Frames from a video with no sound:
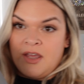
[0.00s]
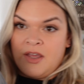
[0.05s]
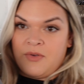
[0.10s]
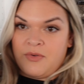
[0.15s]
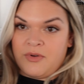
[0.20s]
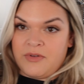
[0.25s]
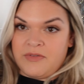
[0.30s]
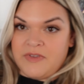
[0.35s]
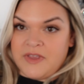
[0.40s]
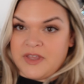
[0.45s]

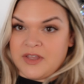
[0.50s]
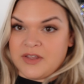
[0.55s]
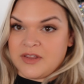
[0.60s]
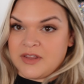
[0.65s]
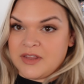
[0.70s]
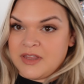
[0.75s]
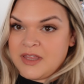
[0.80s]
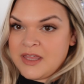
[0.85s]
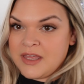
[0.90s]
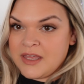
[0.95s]

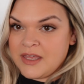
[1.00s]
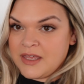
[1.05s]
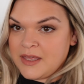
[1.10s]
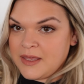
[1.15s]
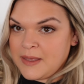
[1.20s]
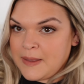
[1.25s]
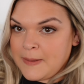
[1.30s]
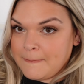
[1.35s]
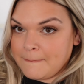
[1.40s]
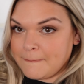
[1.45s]
reveal,
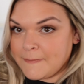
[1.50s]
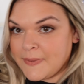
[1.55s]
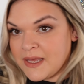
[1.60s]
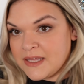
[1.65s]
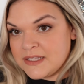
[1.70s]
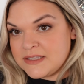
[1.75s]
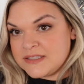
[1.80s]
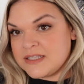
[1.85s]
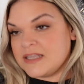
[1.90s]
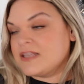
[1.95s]

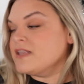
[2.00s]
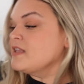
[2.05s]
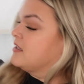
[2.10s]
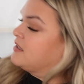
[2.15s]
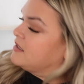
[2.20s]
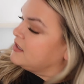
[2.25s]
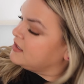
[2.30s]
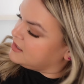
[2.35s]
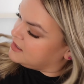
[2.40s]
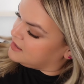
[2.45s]
but
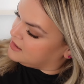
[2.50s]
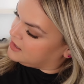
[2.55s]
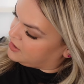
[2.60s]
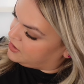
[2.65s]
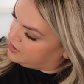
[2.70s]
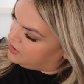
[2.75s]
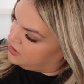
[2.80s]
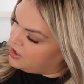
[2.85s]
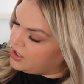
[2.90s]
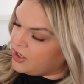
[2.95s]

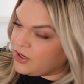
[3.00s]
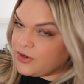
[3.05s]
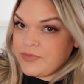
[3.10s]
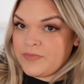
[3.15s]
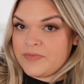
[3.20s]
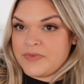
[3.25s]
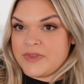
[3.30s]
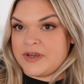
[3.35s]
there you go.